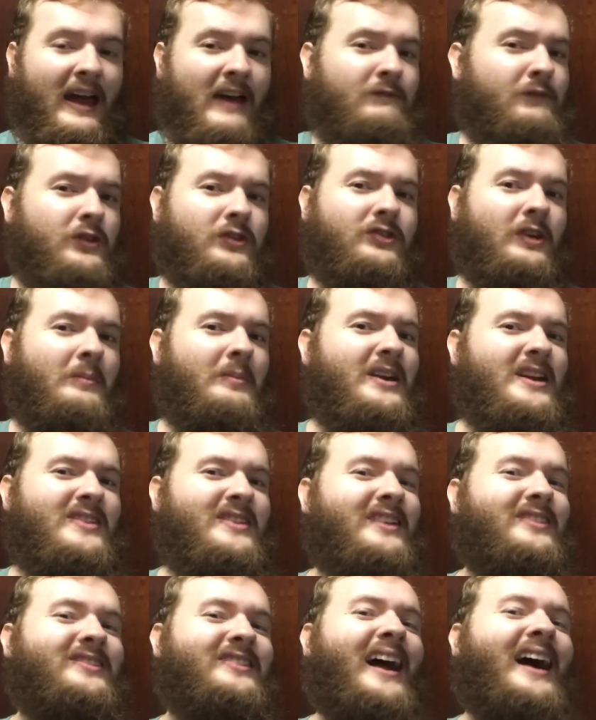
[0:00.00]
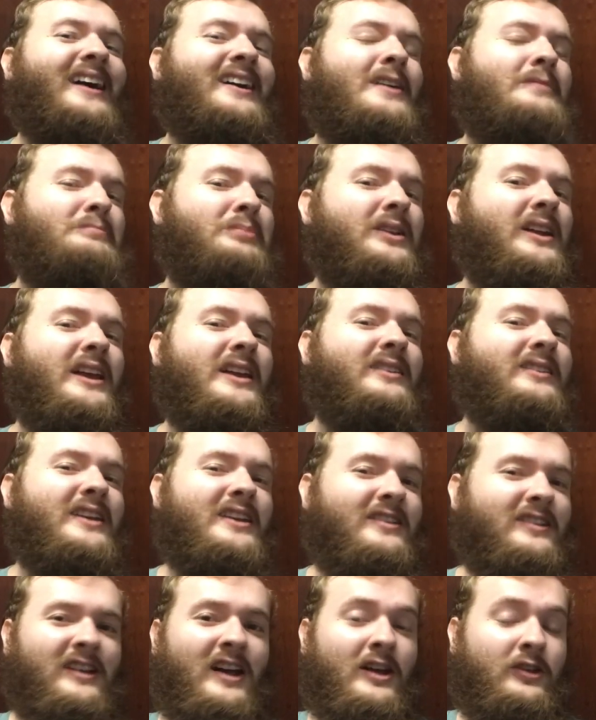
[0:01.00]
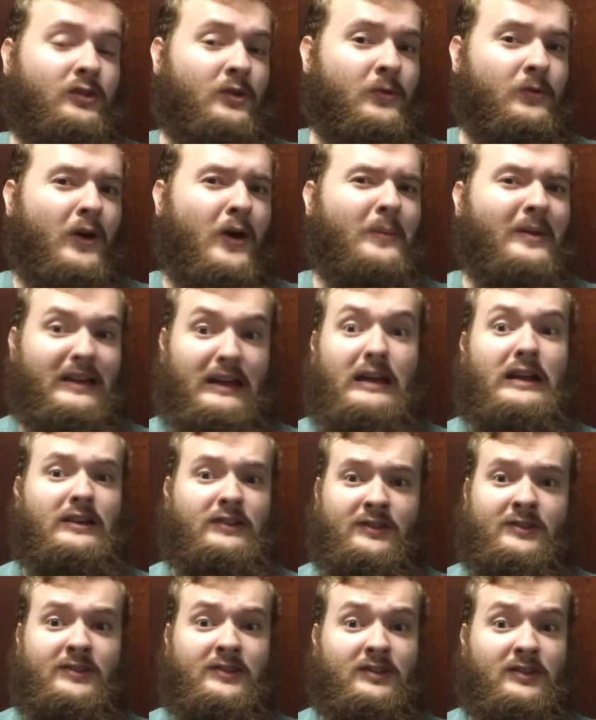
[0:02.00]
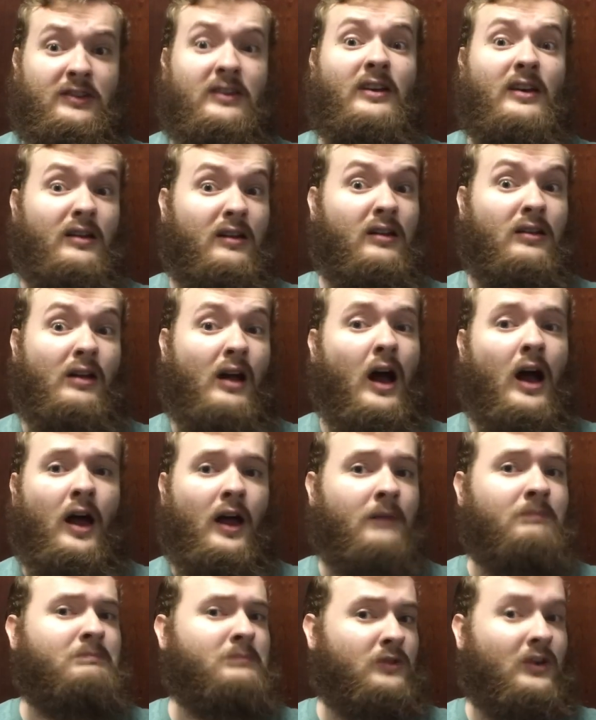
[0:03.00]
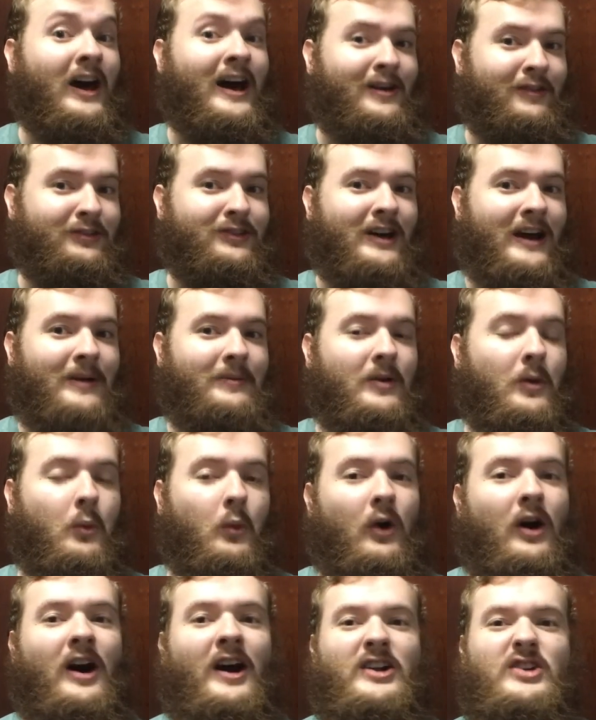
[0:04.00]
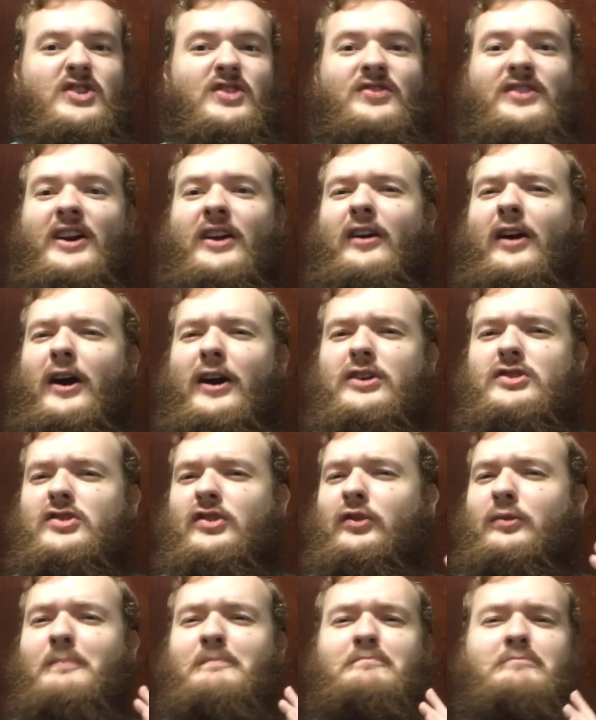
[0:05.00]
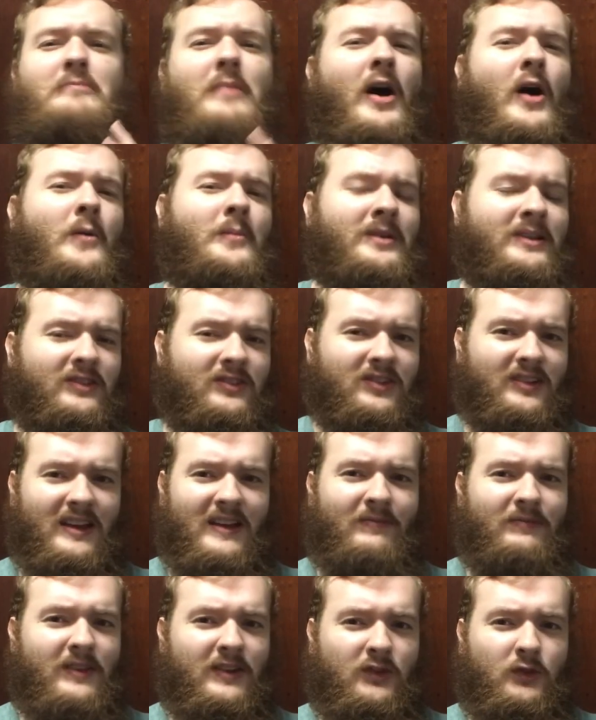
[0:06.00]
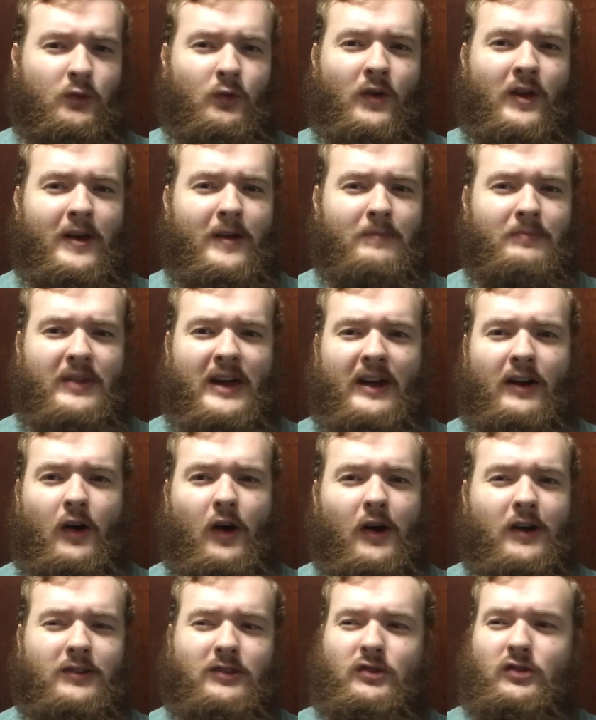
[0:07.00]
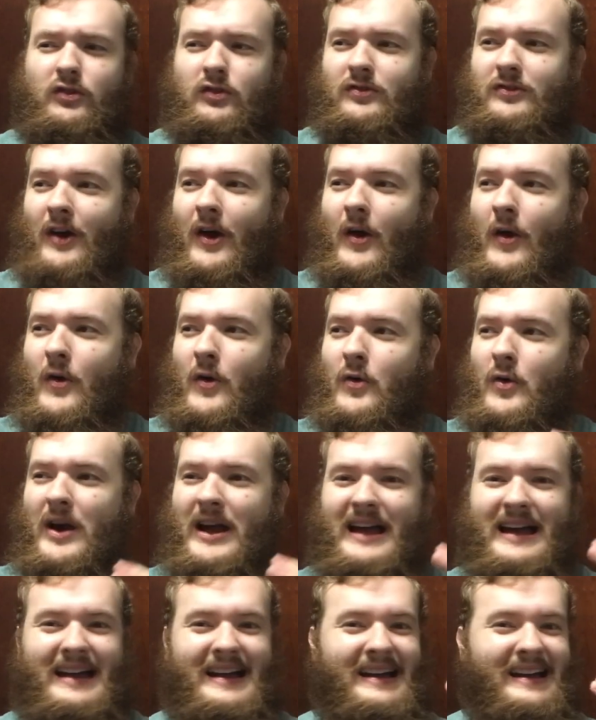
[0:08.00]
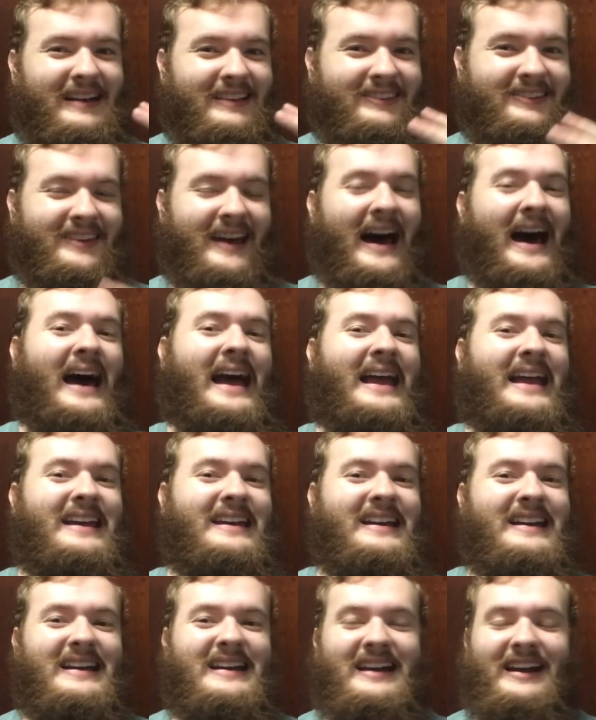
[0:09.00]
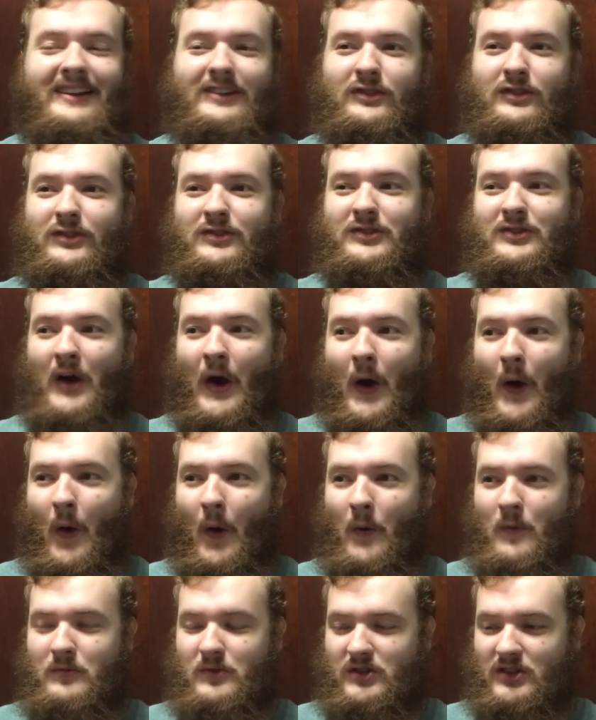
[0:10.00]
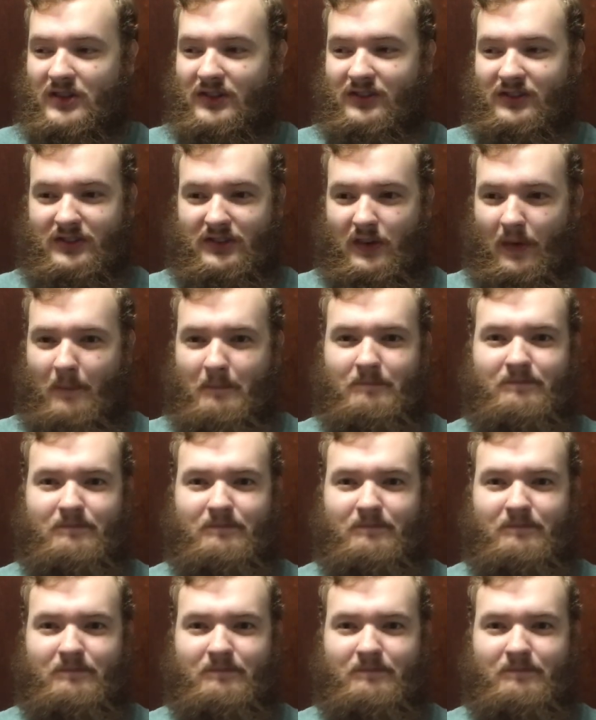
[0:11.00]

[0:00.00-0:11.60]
And for somebody that's not completely claustrophobic, it's still a tough time to watch. There are just moments in this film that are so tight and so just